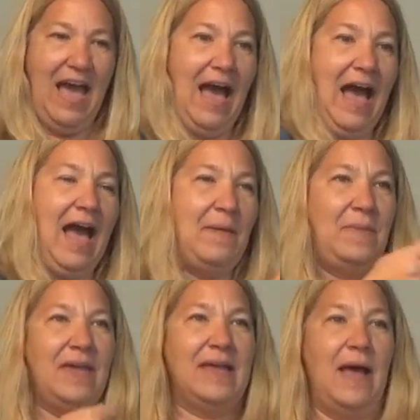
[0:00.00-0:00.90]
I
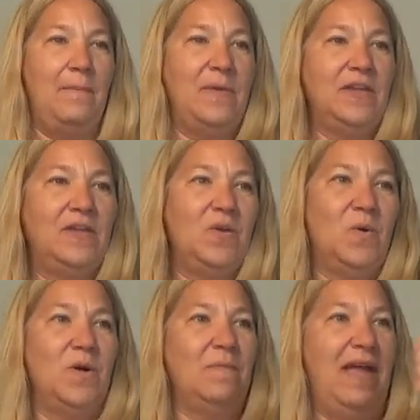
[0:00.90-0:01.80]
pick up
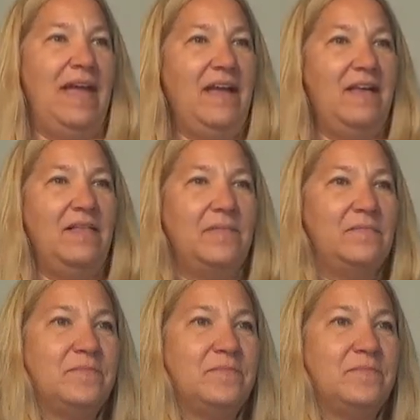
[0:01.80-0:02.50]
your mail